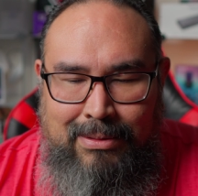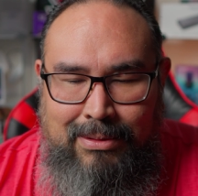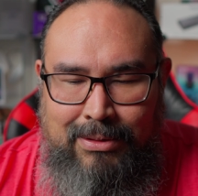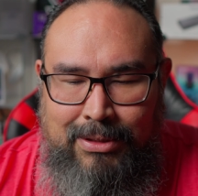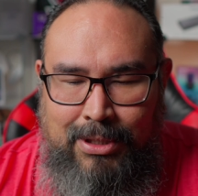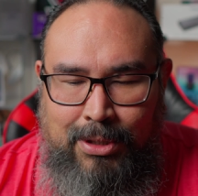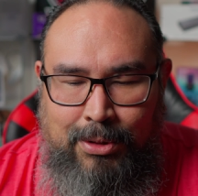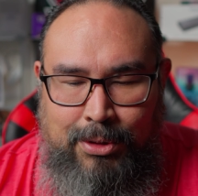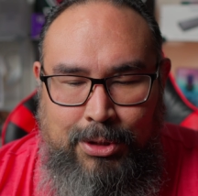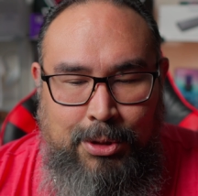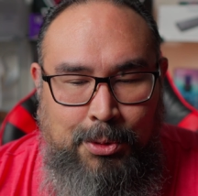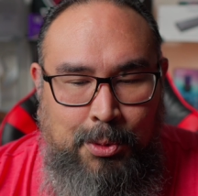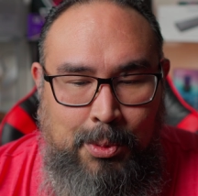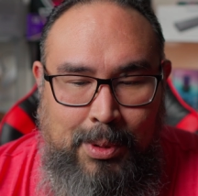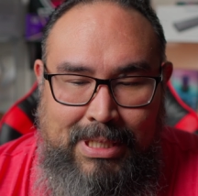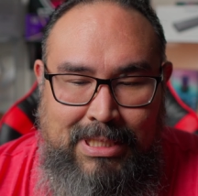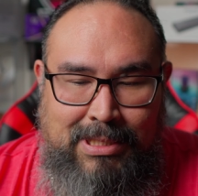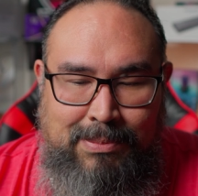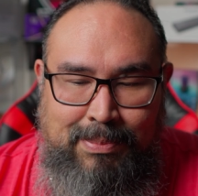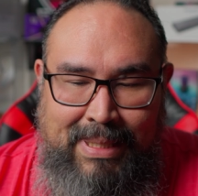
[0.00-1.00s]

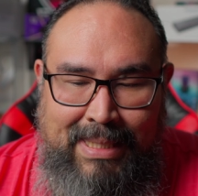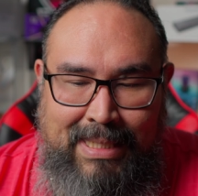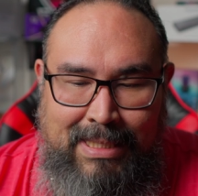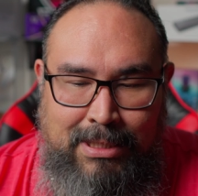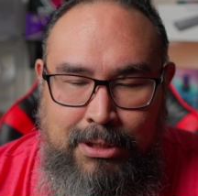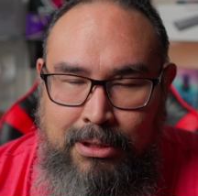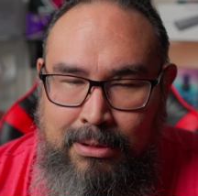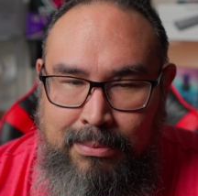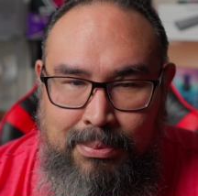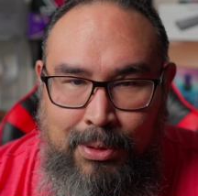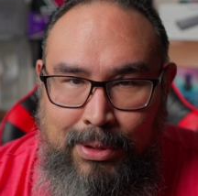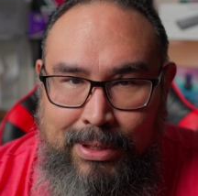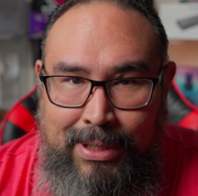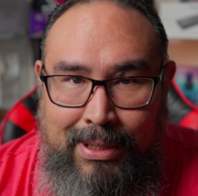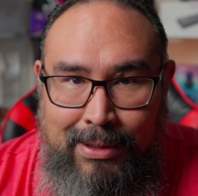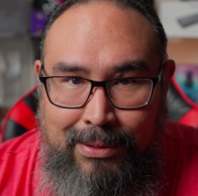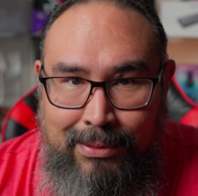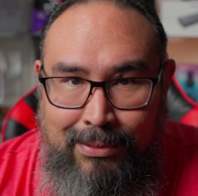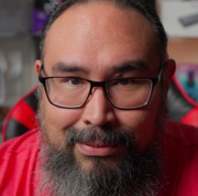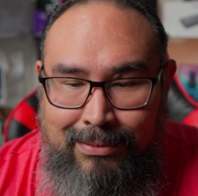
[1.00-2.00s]
USB
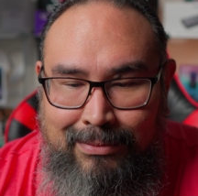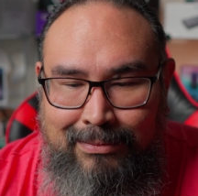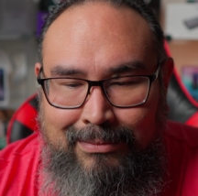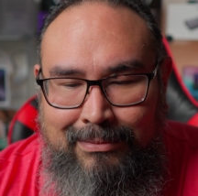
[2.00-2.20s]
2.0.